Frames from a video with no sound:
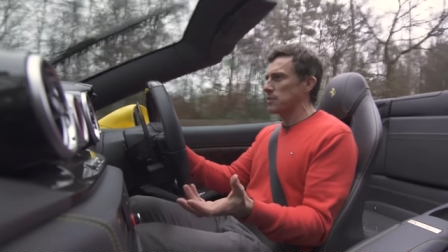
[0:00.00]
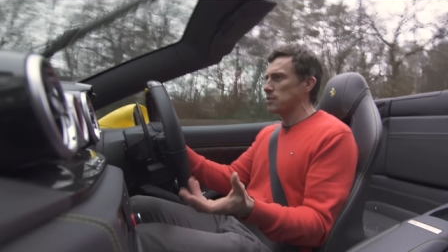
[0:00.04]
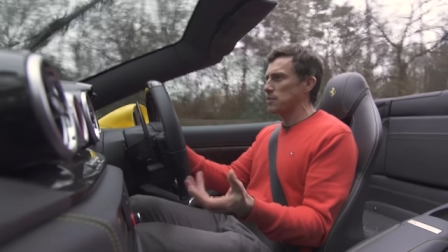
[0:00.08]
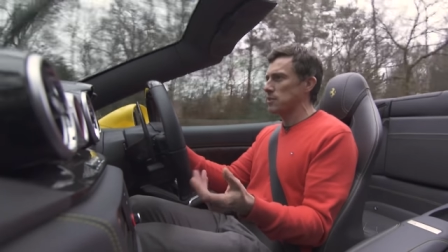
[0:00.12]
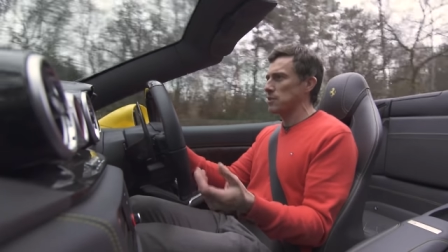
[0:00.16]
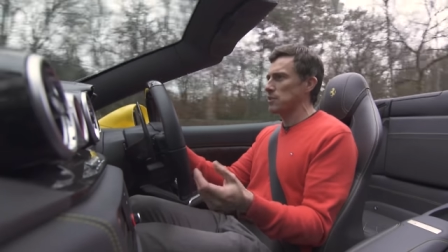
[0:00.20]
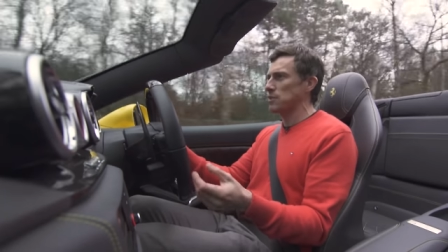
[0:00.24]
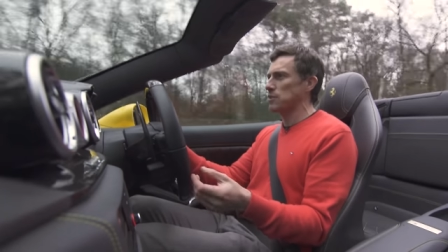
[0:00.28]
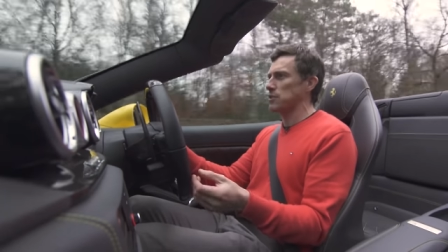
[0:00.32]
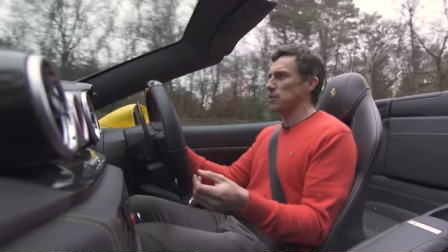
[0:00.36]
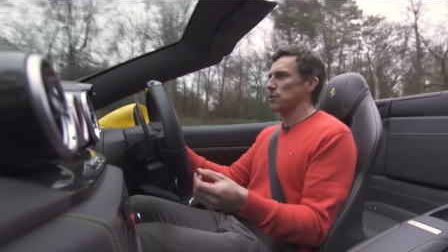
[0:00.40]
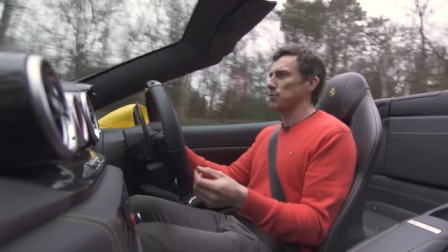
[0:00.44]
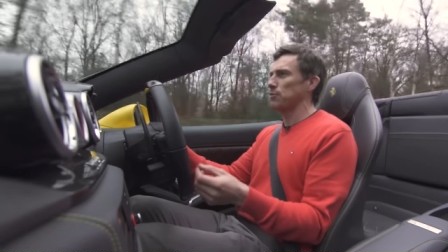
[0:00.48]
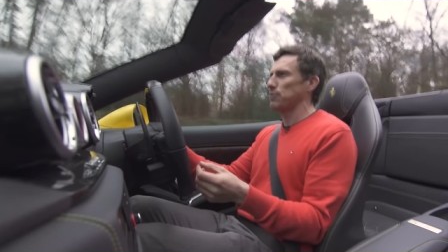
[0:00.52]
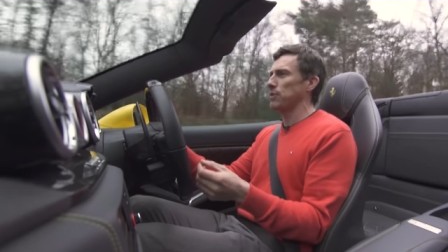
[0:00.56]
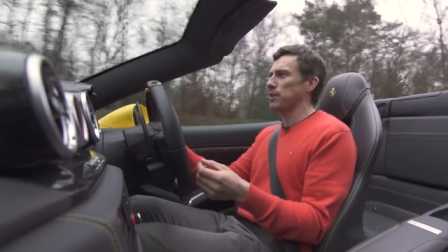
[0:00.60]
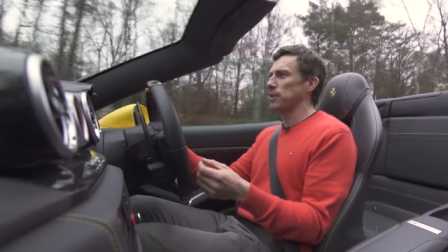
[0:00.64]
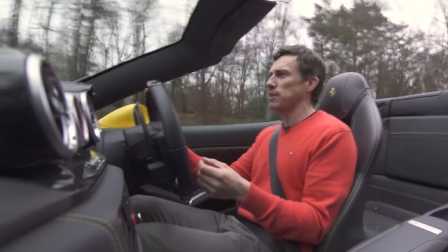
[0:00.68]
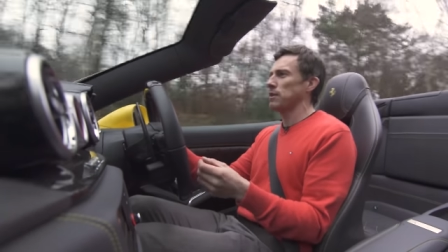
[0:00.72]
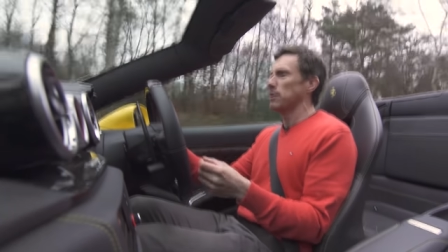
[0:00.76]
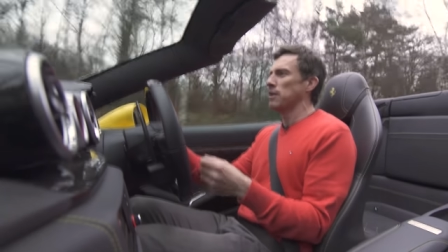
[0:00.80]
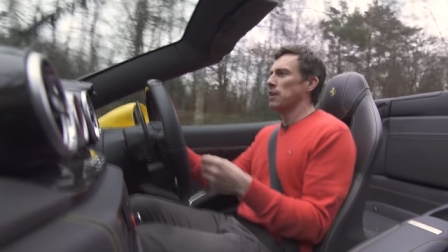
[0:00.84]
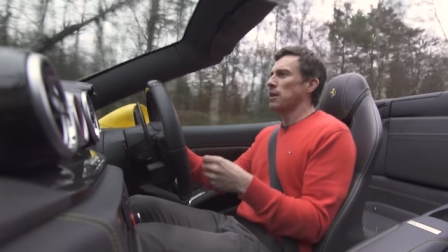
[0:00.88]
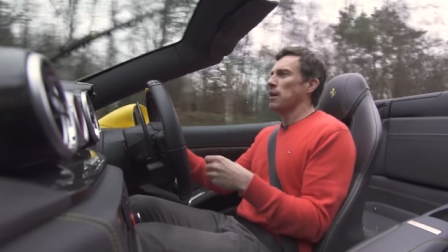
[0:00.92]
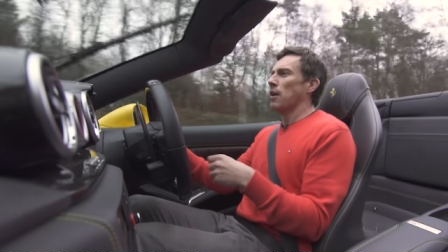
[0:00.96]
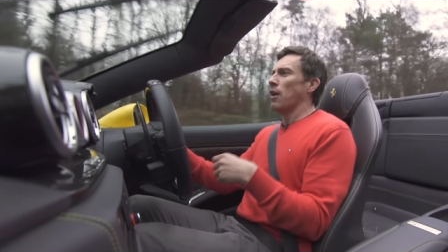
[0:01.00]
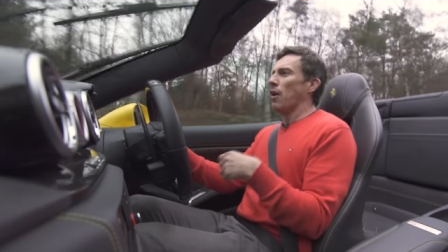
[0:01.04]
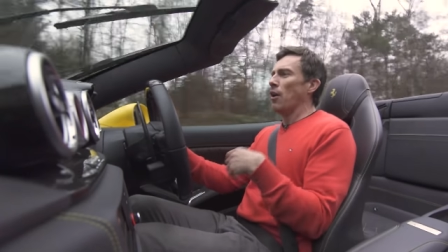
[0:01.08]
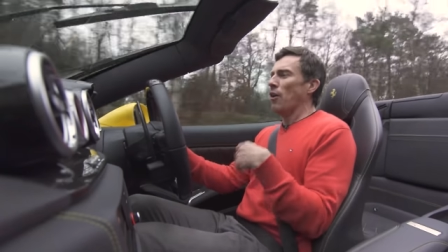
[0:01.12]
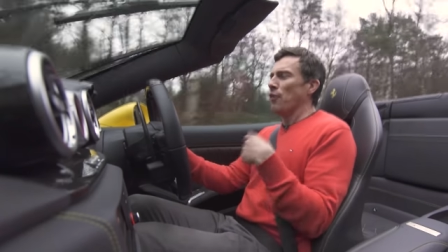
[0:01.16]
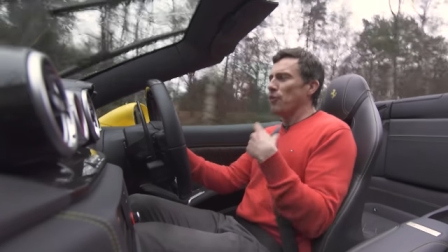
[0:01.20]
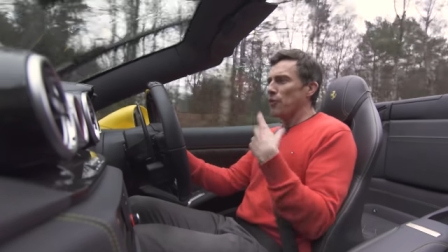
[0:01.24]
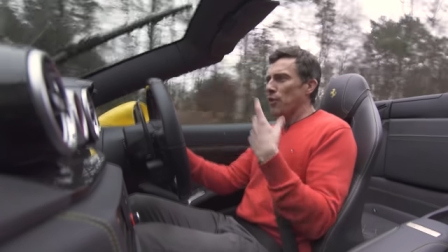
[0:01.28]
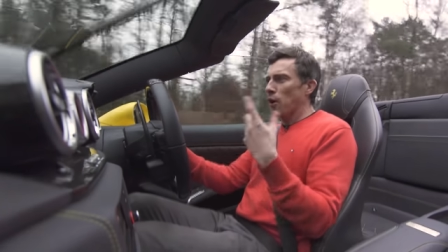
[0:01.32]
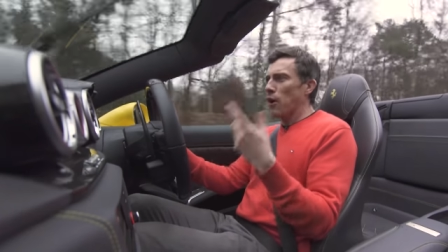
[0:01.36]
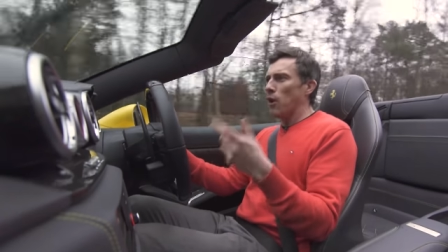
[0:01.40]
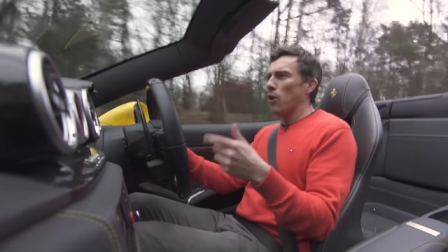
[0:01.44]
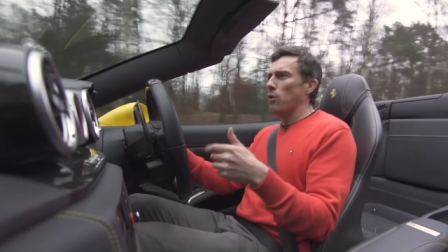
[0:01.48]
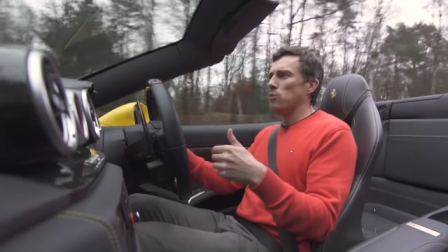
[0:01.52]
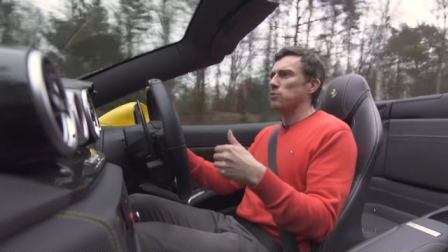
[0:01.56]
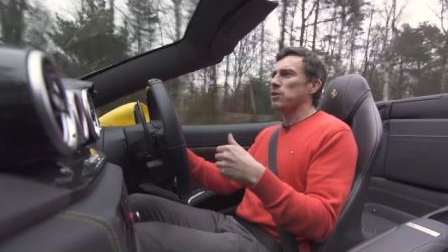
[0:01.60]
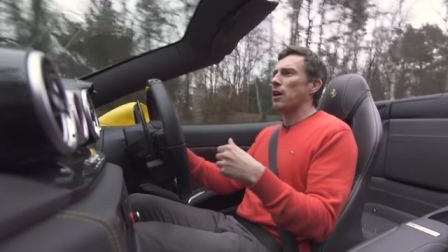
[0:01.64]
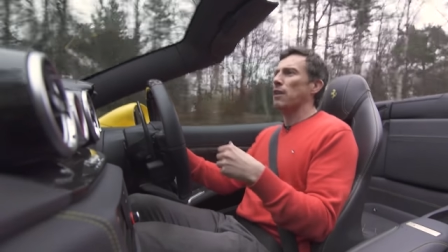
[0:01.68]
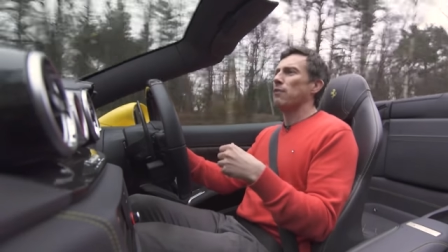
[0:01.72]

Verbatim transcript: It's just that we, on the whole,